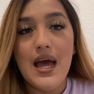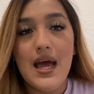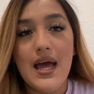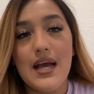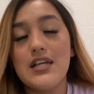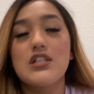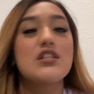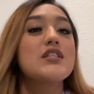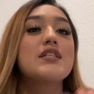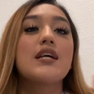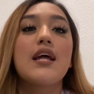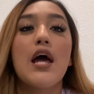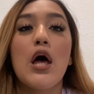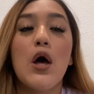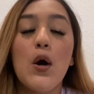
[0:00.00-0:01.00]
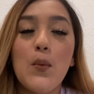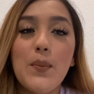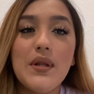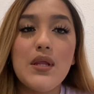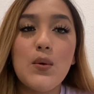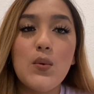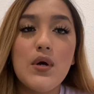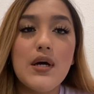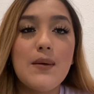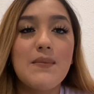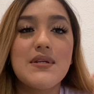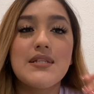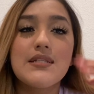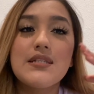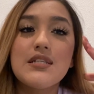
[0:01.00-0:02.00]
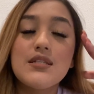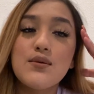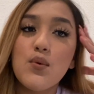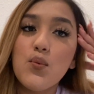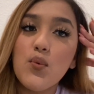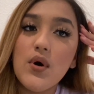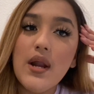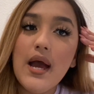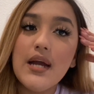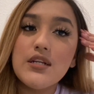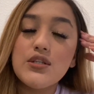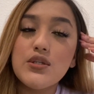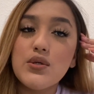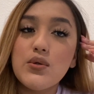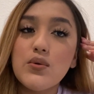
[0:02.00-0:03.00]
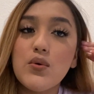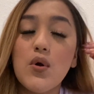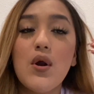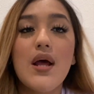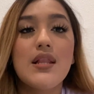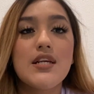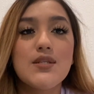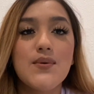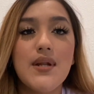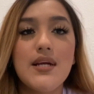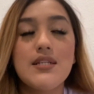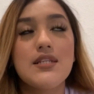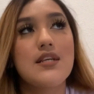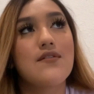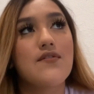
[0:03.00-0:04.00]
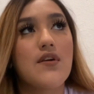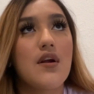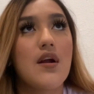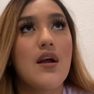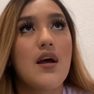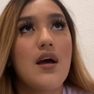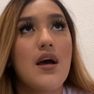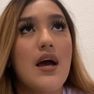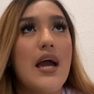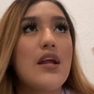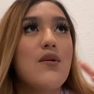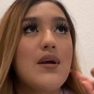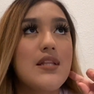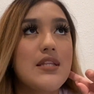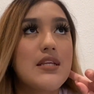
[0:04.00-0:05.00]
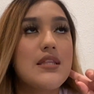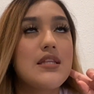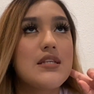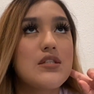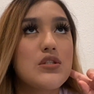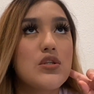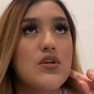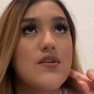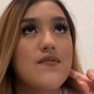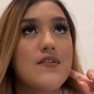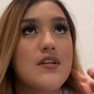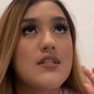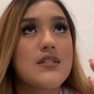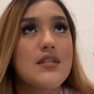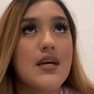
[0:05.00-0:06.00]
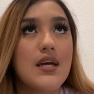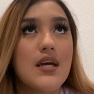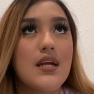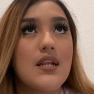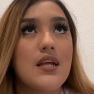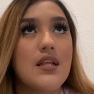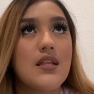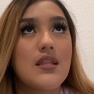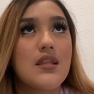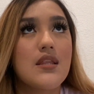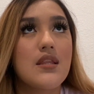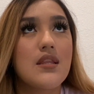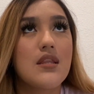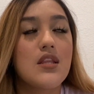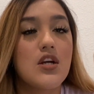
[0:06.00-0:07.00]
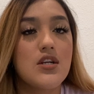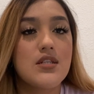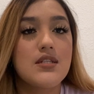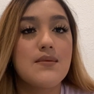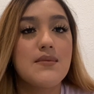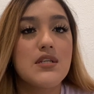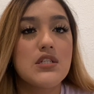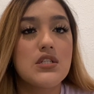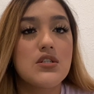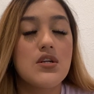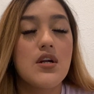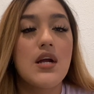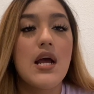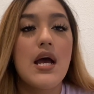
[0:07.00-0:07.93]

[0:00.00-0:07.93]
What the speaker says: actually is gonna help anyone, but this is what I do, or at least what I did for, I know I did this too for second and third semester.